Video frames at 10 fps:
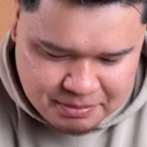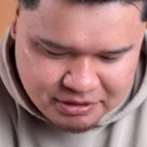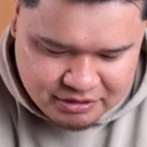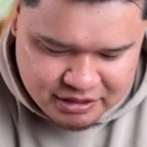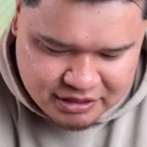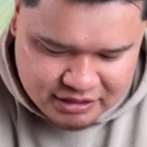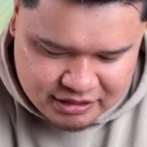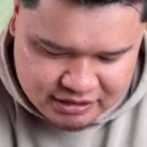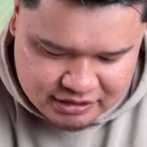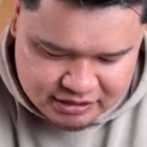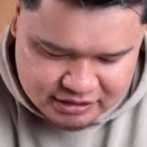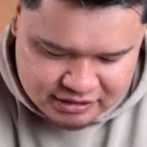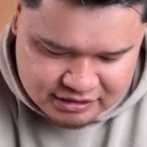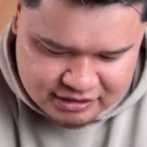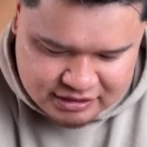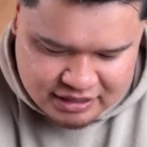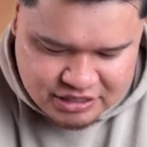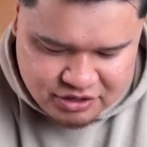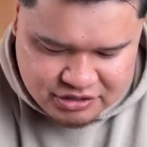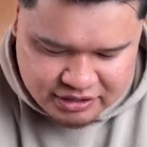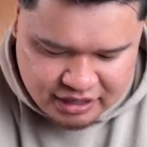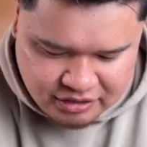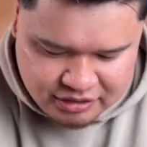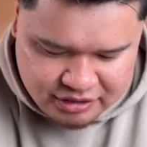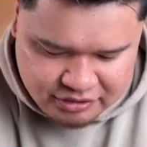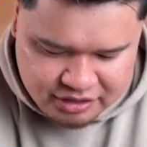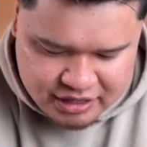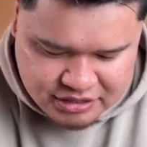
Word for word: loader. These cards are like a little thick,